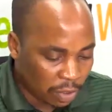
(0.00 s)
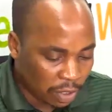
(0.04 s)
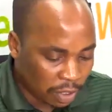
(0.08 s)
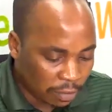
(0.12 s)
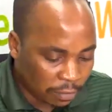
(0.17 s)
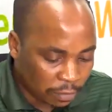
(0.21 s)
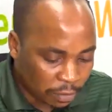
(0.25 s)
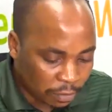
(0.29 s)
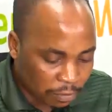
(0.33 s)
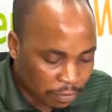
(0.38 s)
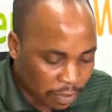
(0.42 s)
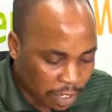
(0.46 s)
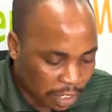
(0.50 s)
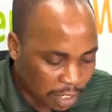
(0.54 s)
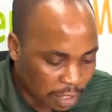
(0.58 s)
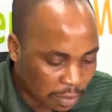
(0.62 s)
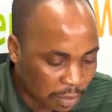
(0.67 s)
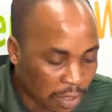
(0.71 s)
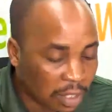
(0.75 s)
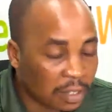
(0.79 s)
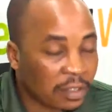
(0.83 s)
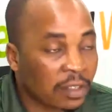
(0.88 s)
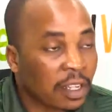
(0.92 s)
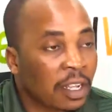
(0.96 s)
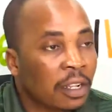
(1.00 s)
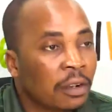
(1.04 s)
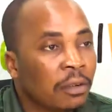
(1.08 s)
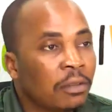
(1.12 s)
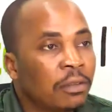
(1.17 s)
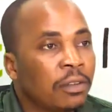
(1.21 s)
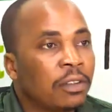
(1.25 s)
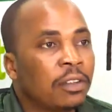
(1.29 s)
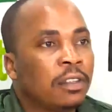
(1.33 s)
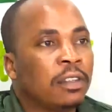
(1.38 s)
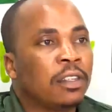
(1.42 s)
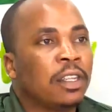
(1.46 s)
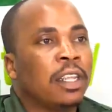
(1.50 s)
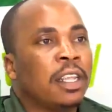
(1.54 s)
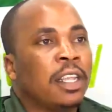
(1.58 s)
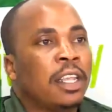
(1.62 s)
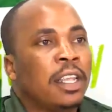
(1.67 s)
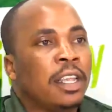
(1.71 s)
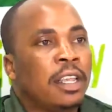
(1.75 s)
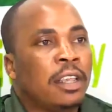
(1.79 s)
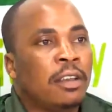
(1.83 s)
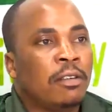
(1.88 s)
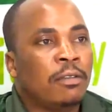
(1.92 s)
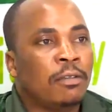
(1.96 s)
don't have to find ourselves
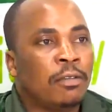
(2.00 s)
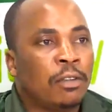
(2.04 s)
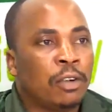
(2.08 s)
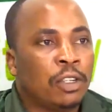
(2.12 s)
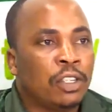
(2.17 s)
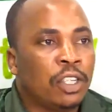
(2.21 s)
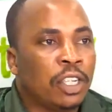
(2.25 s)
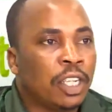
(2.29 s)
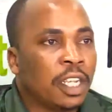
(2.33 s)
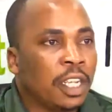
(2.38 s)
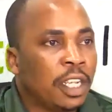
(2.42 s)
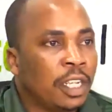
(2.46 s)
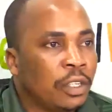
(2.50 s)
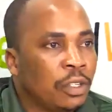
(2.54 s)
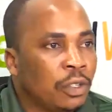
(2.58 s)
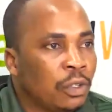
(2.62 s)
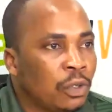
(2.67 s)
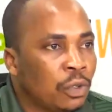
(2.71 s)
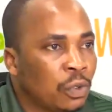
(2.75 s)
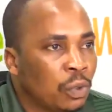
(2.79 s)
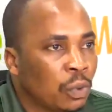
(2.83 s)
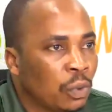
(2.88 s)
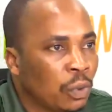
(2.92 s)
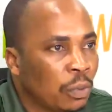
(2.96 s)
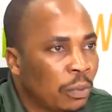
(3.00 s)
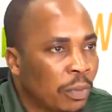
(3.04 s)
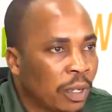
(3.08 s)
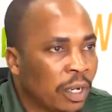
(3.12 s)
voting into